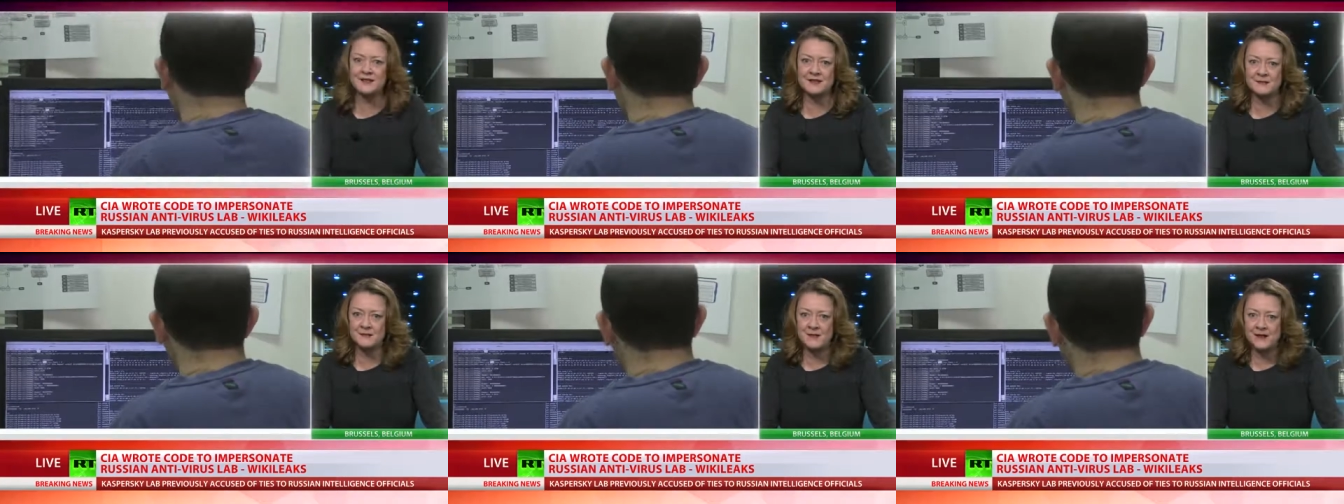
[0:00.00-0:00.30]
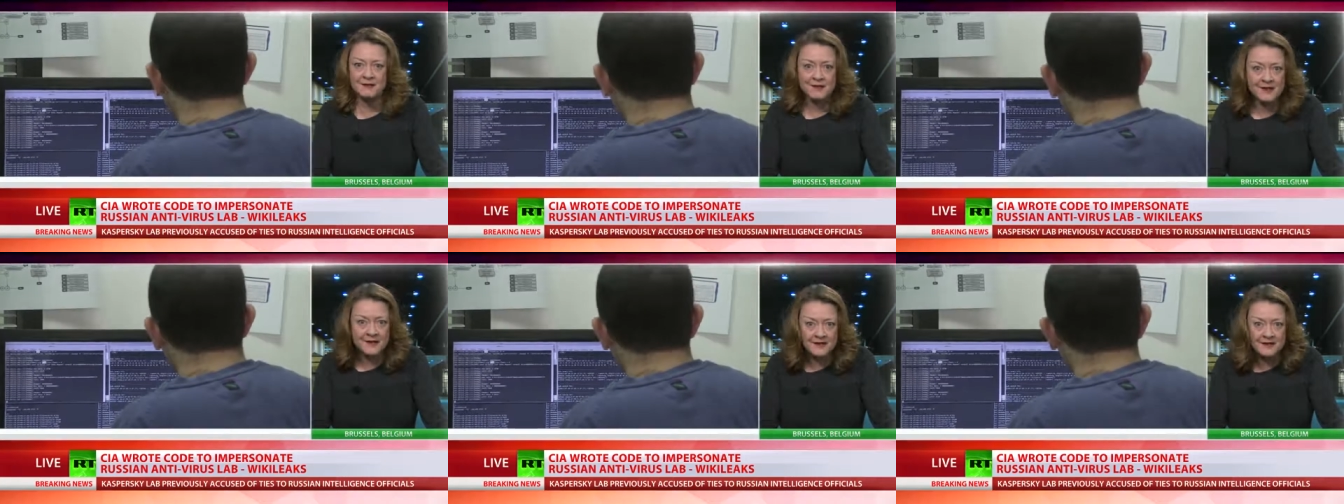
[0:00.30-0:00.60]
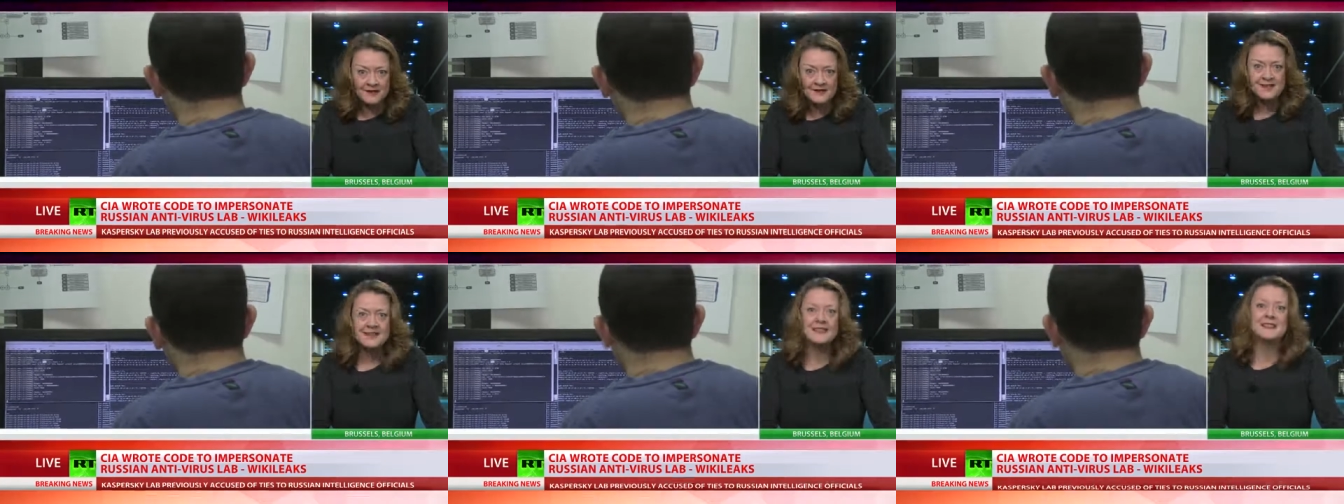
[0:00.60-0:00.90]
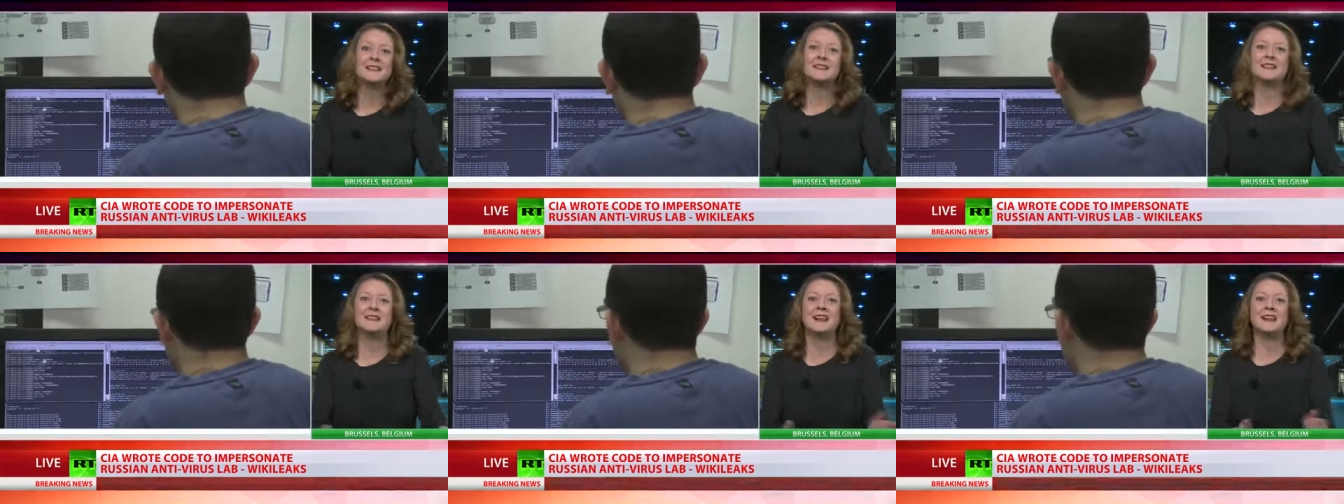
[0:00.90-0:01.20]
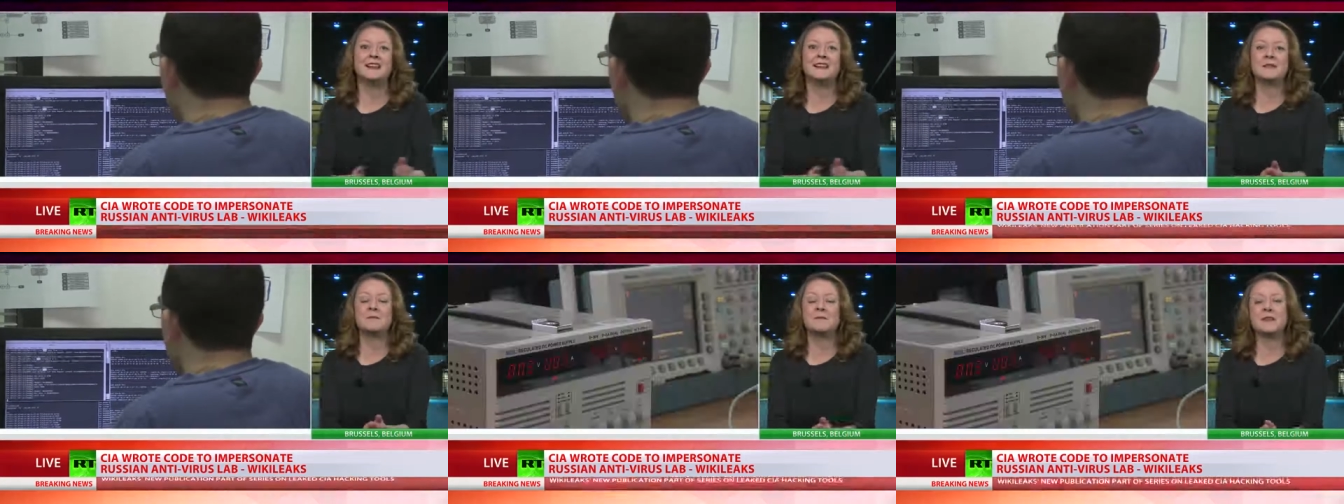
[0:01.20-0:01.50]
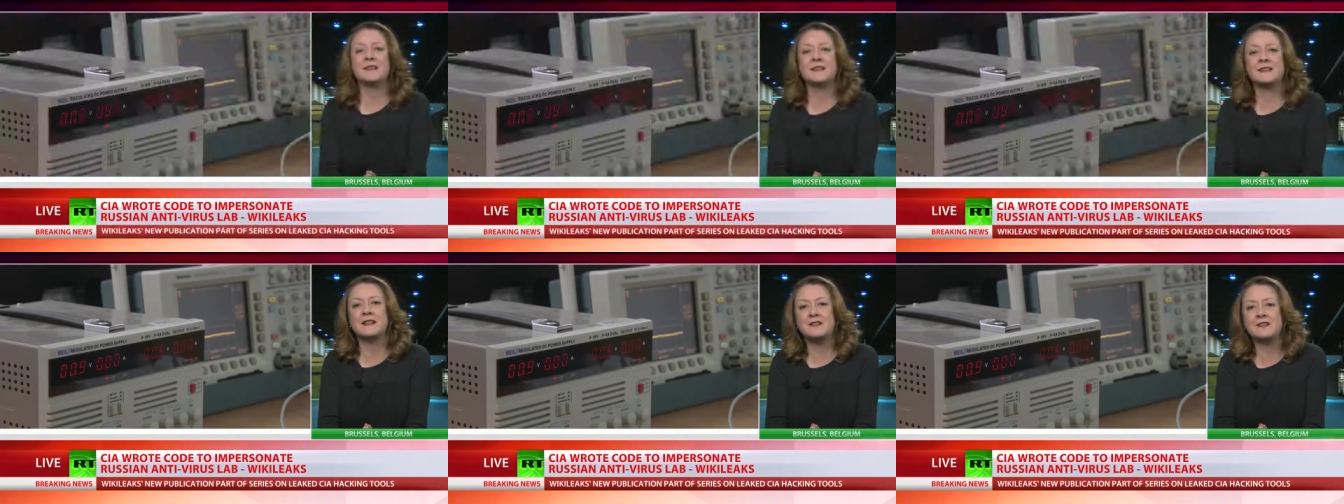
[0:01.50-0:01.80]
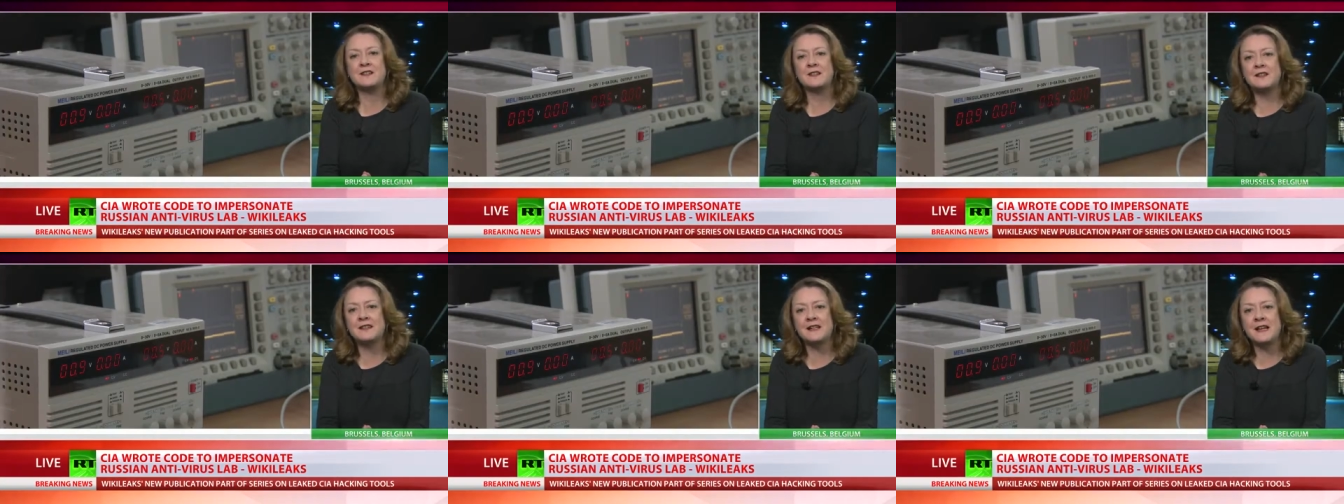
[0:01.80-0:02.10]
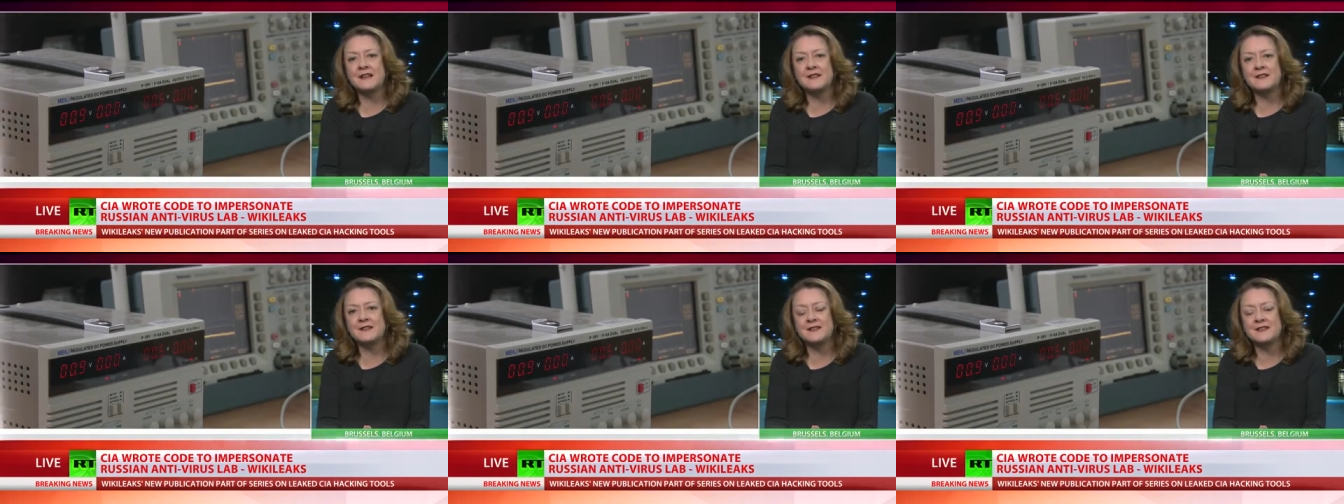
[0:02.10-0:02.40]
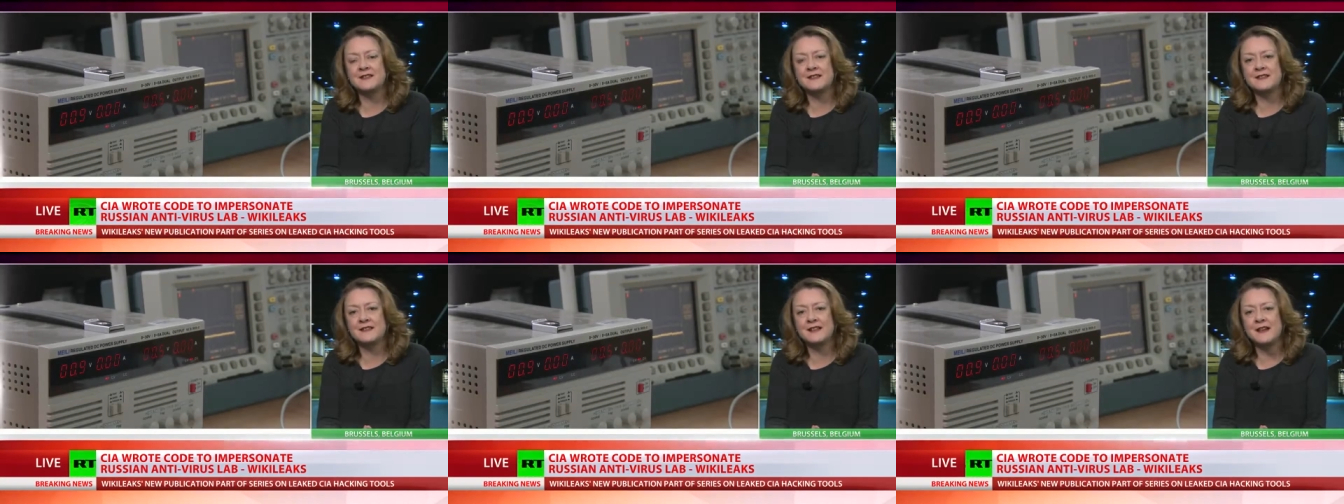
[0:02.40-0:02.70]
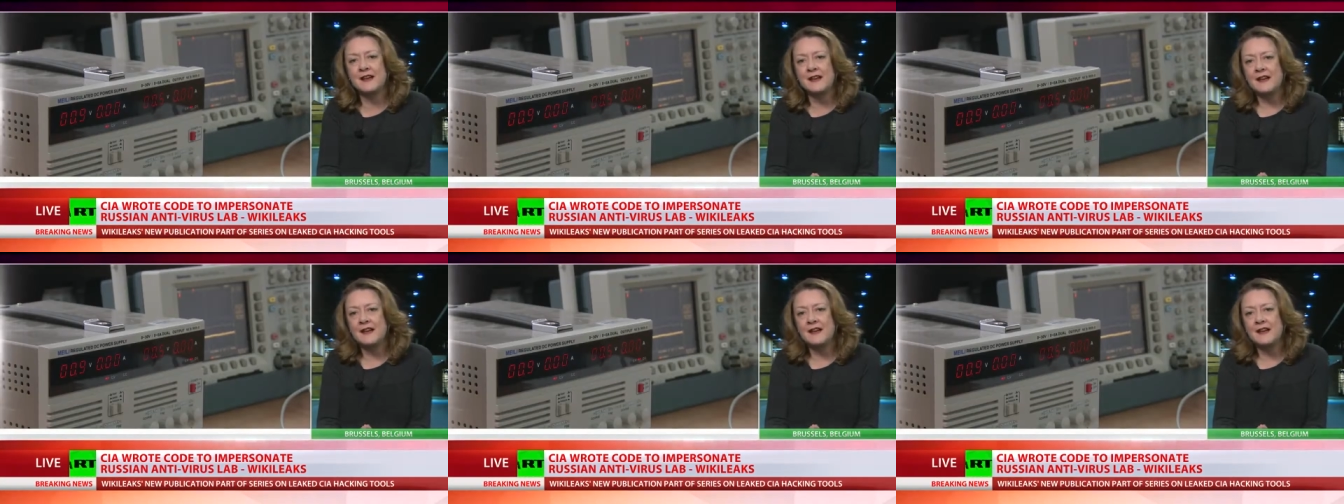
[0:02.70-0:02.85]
in America and the presidential elections.